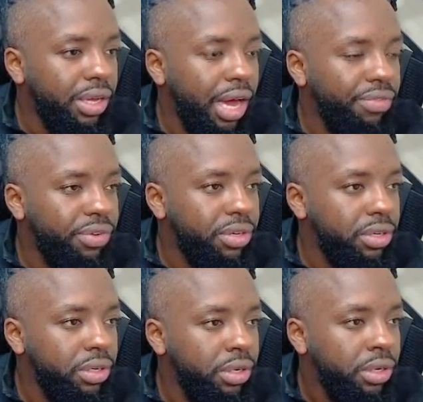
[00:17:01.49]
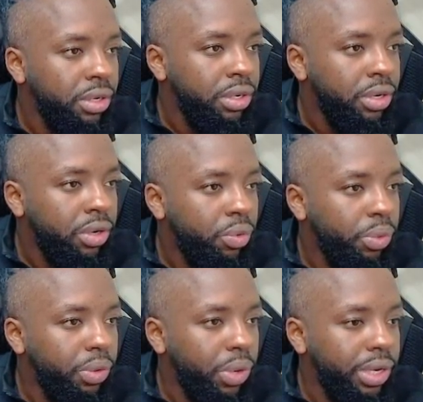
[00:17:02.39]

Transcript: after we were